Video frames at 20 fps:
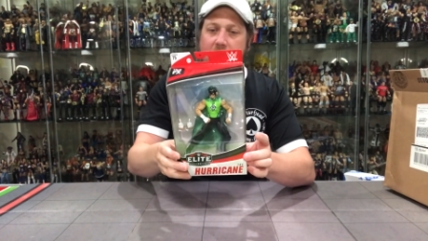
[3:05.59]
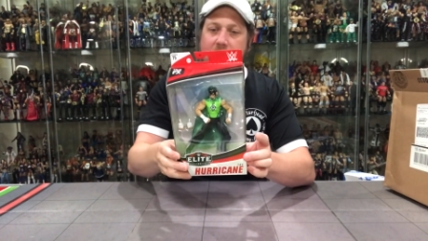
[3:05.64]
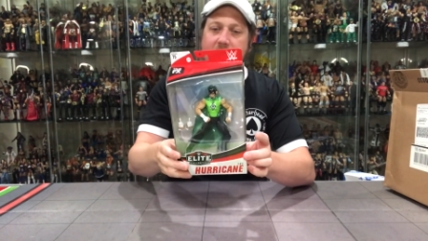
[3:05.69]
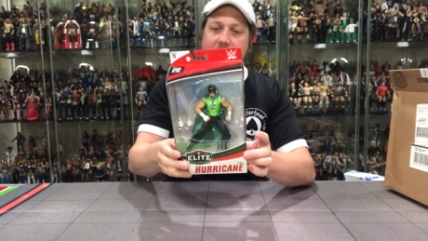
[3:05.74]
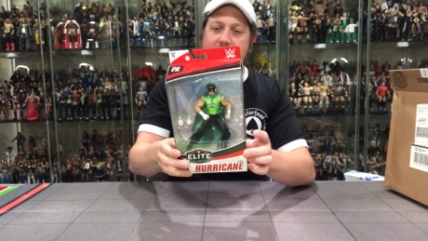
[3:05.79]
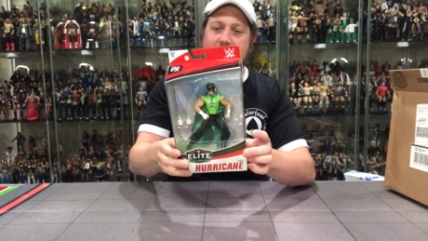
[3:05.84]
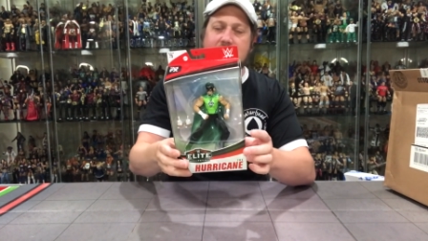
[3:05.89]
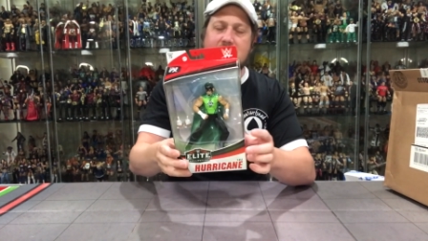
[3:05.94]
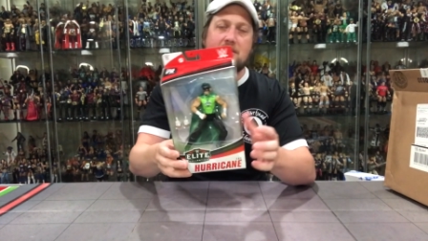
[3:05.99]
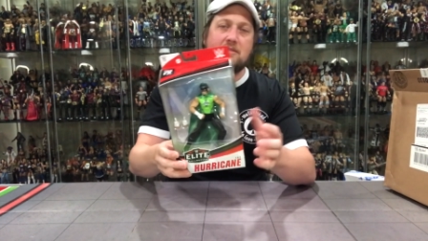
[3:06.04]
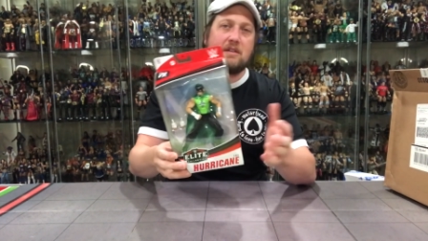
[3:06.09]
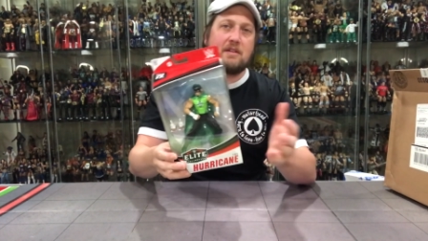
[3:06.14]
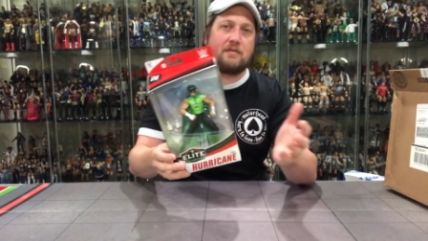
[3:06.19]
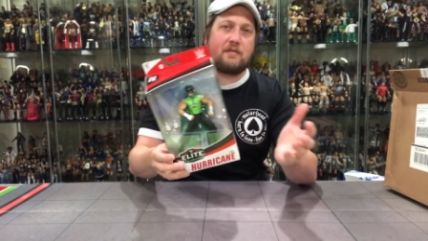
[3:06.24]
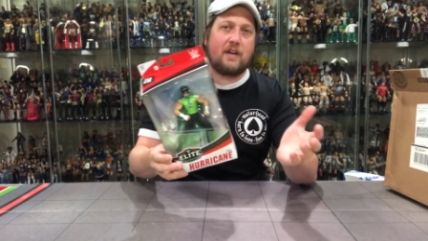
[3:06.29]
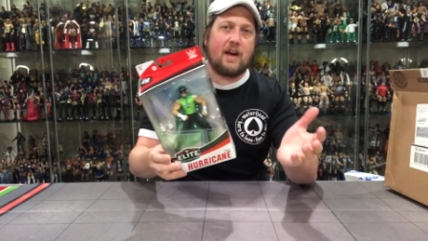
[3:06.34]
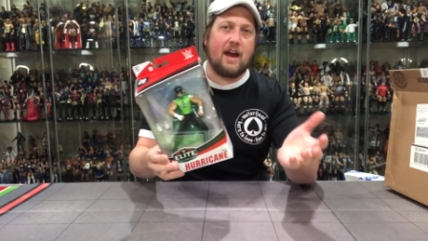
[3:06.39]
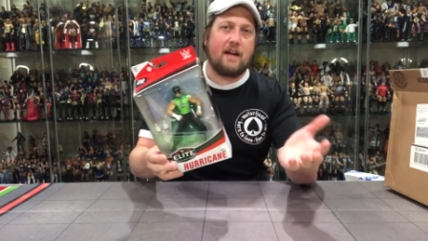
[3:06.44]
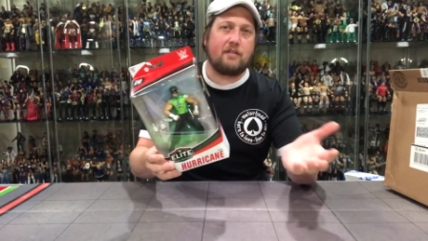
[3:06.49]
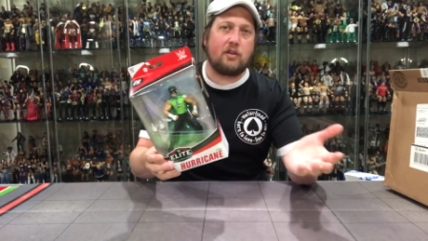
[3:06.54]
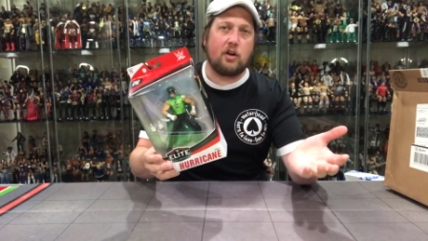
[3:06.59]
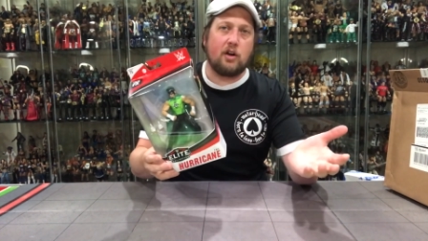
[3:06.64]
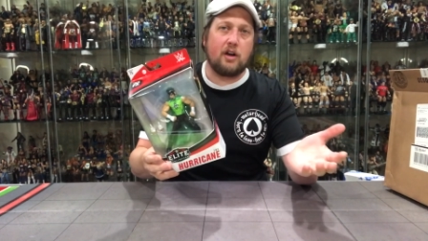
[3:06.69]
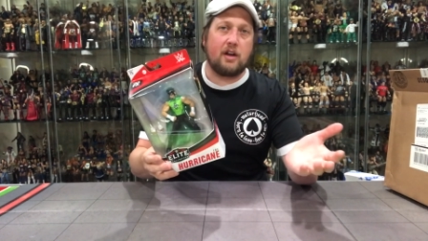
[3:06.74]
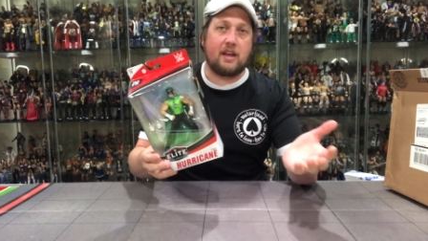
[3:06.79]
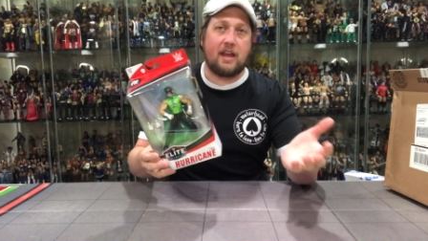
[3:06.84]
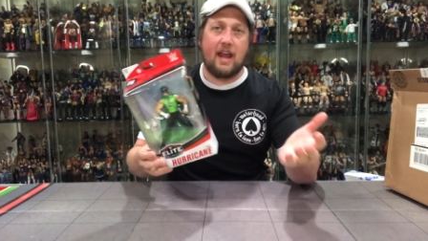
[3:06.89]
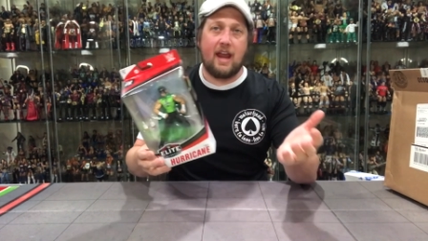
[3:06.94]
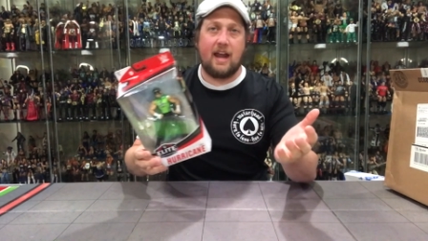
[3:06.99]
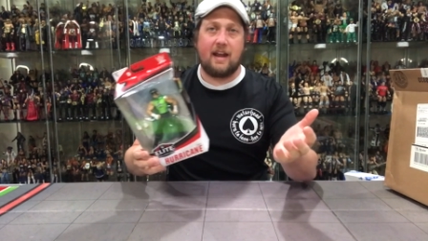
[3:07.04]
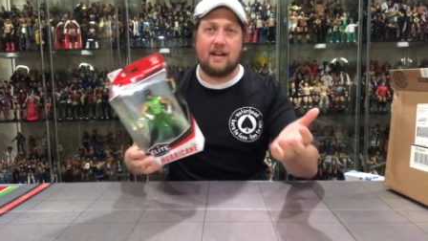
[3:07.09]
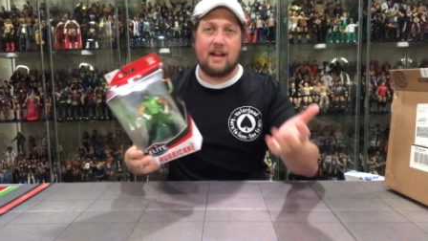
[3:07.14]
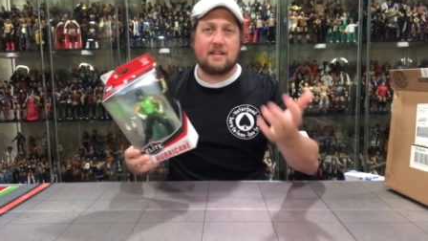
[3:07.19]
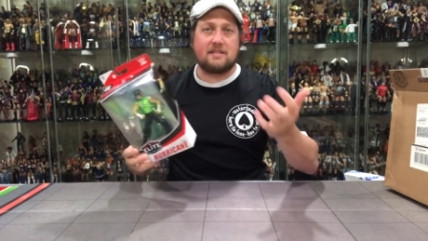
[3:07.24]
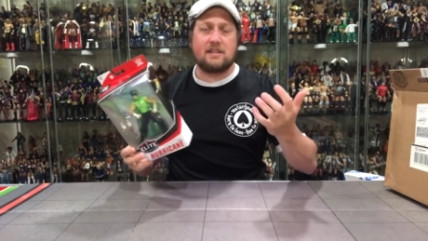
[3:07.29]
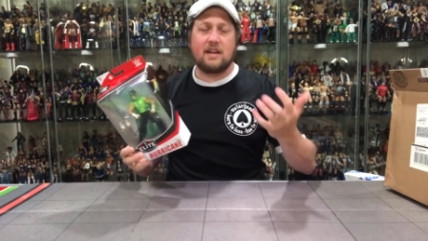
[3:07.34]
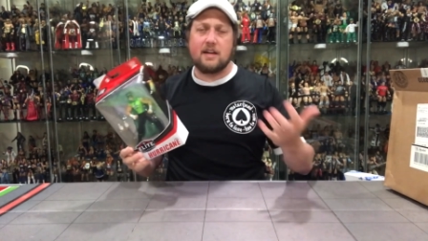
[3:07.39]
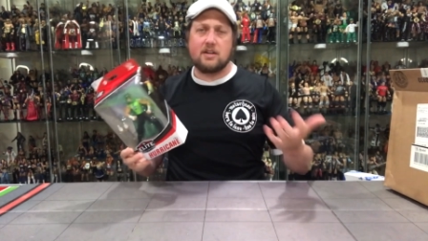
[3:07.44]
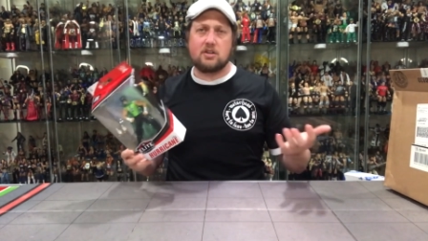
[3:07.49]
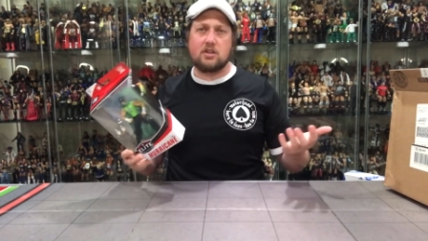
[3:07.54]
Elite 75 Hurricane,
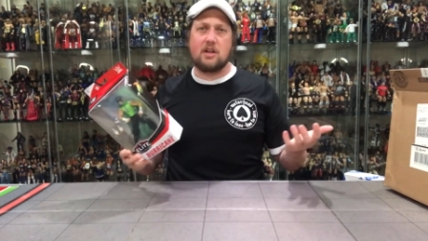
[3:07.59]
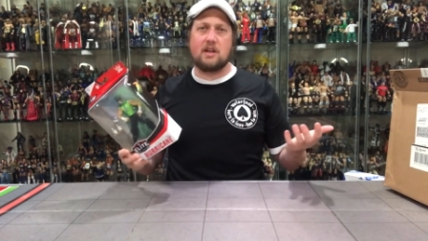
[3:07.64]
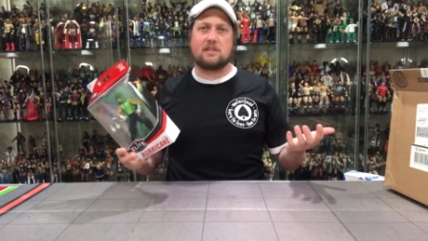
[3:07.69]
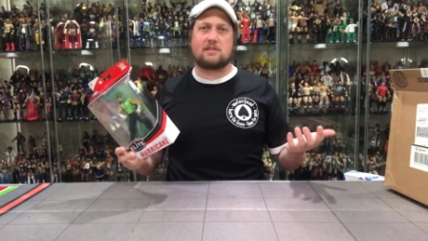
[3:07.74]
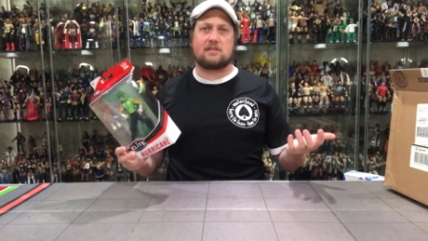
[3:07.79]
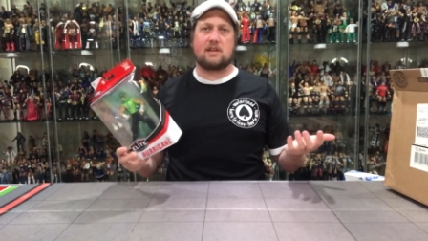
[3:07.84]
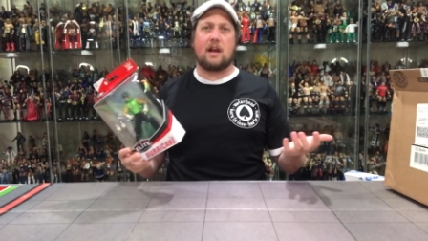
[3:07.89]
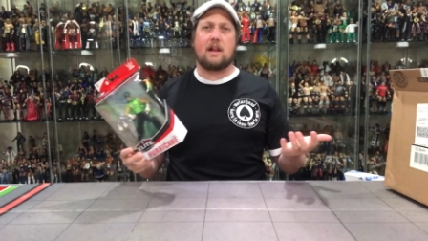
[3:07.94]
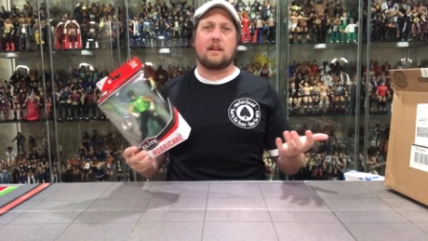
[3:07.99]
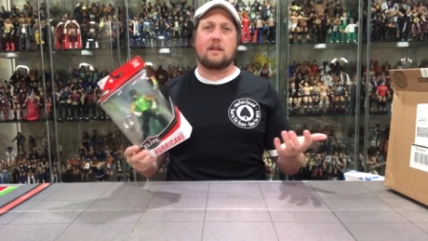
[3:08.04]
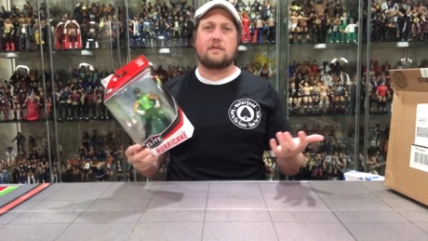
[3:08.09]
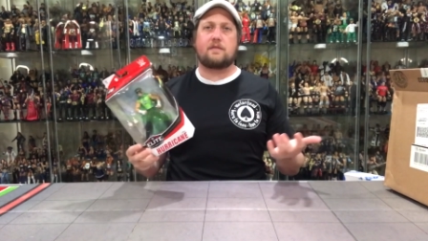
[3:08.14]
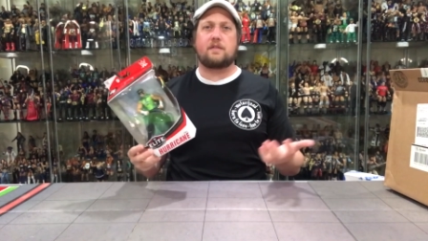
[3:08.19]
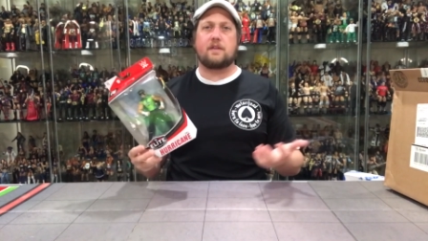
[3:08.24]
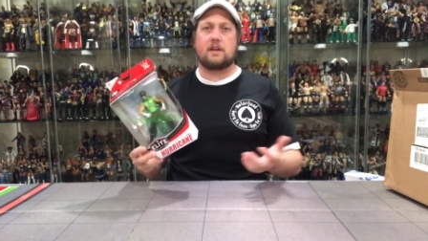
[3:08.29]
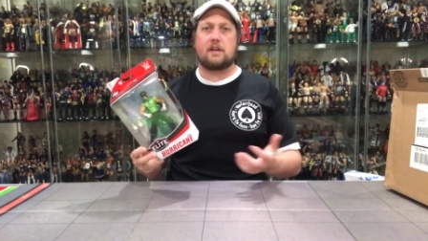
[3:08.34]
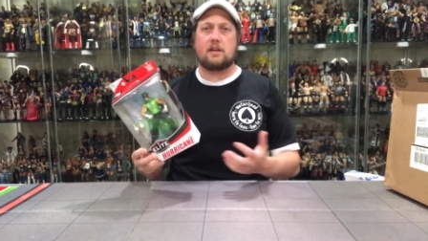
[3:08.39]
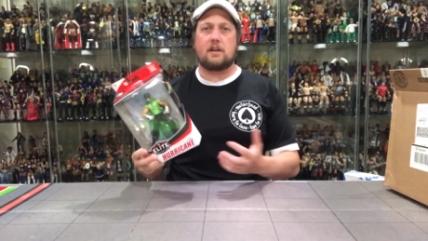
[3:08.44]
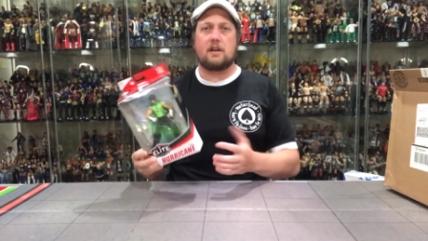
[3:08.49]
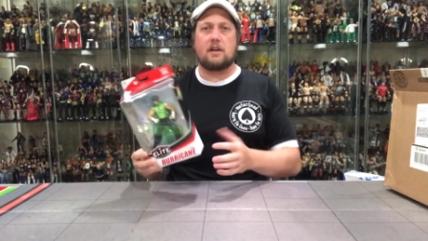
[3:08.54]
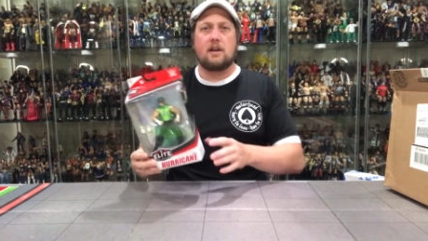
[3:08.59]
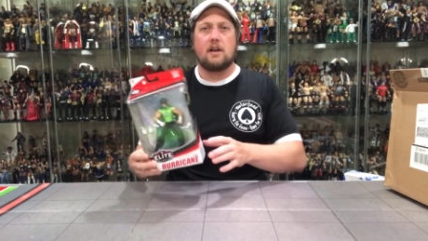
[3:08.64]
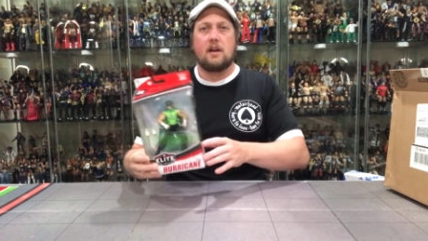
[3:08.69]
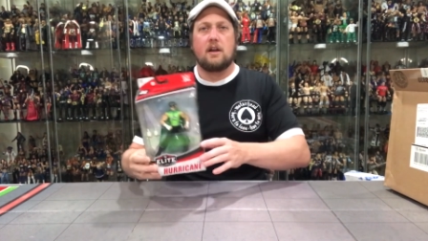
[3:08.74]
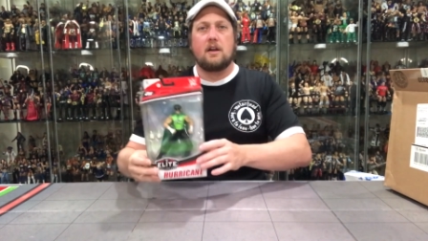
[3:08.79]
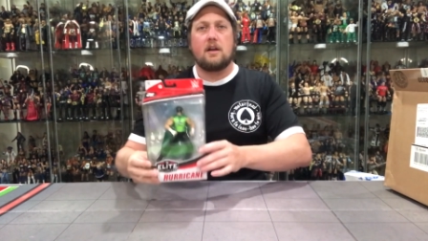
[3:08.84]
that's actually a solid figure.